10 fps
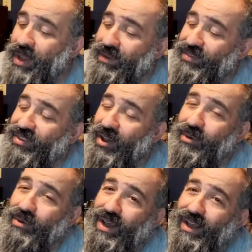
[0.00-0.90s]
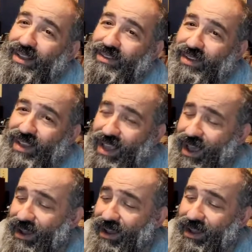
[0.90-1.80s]
So
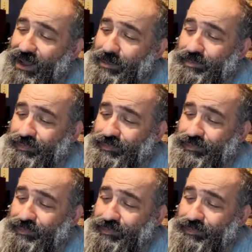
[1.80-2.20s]
yeah,